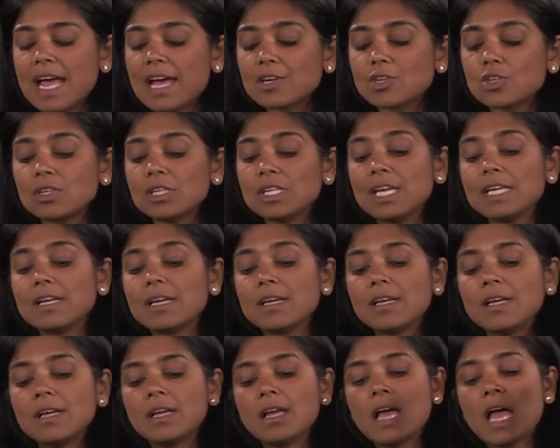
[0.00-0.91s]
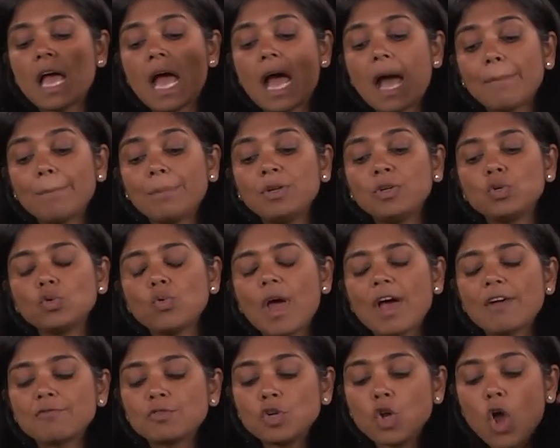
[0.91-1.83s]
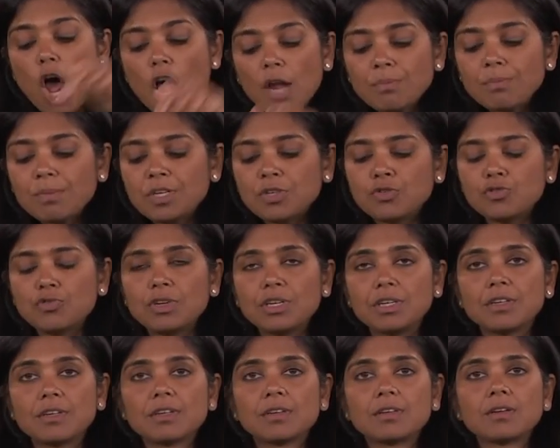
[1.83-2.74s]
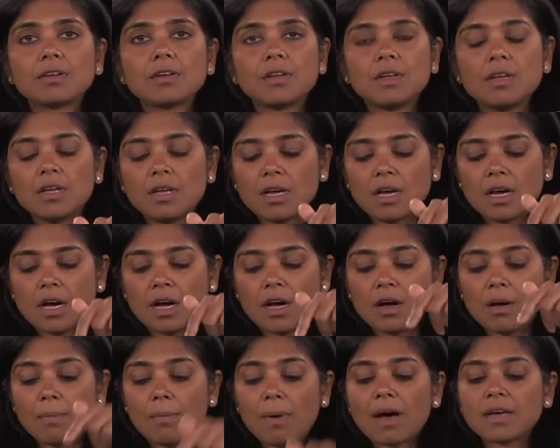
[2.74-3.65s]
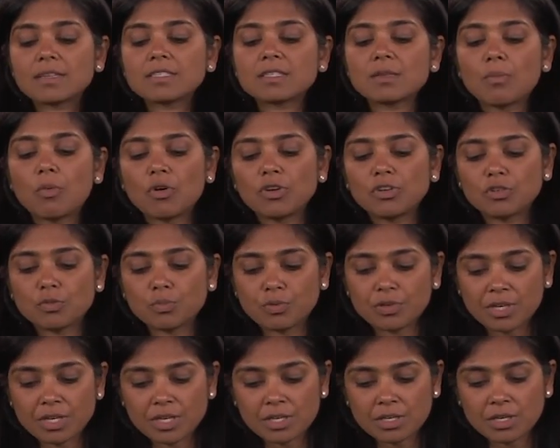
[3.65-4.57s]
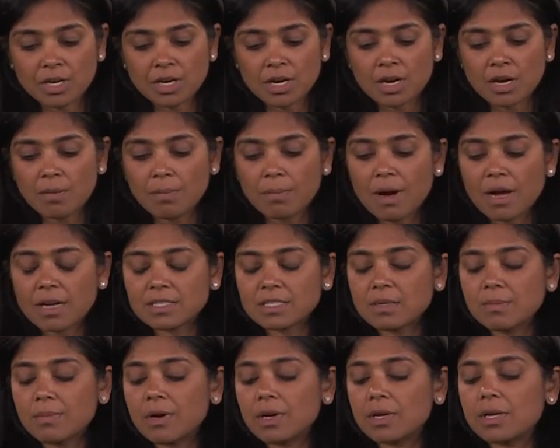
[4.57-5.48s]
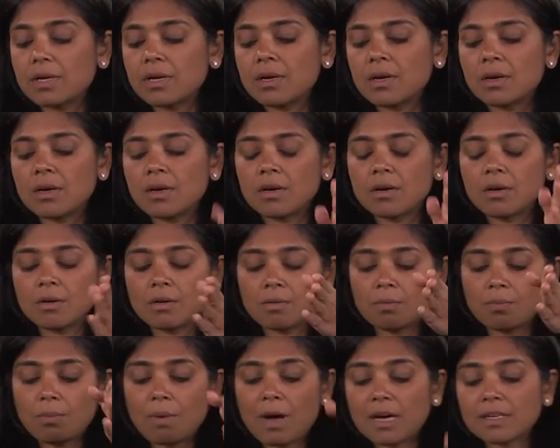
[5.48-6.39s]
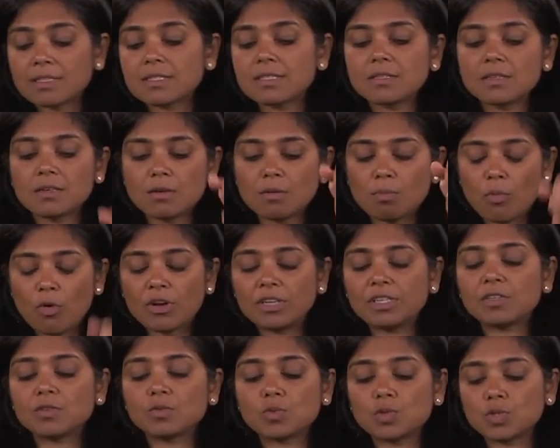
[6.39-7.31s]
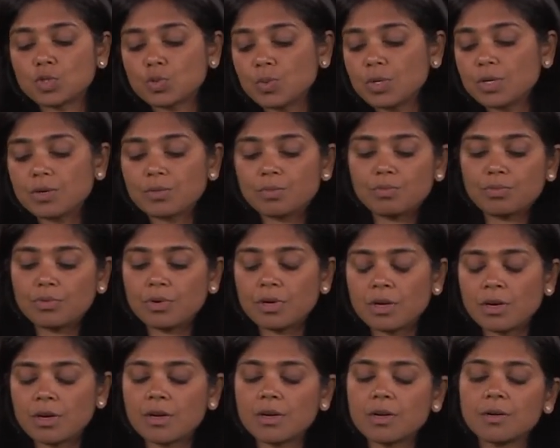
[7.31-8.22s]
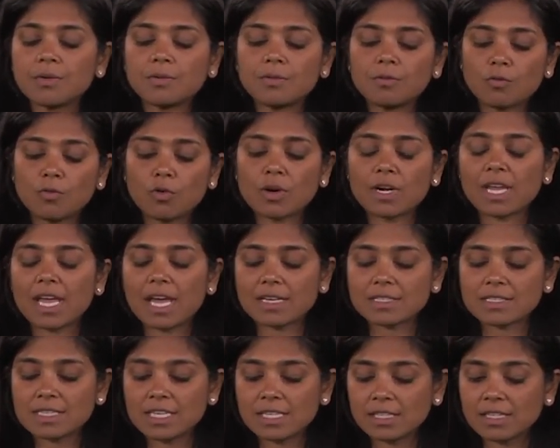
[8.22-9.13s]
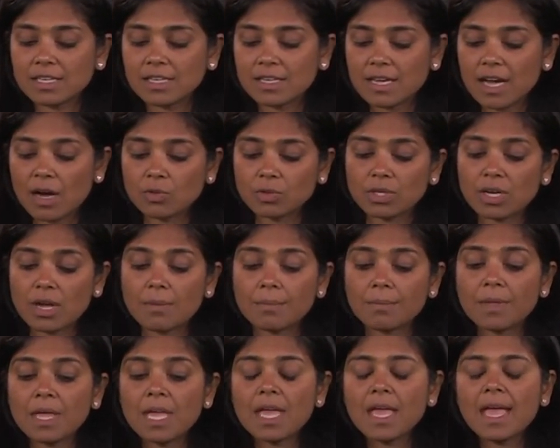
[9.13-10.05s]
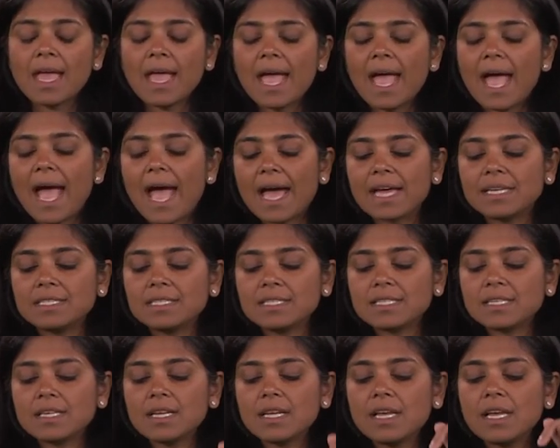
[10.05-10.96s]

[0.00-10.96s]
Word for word: actually happened to have not been treated uh, past the point of predict, uh, past the uh, past the point at which we're uh, forecasting the outcome, and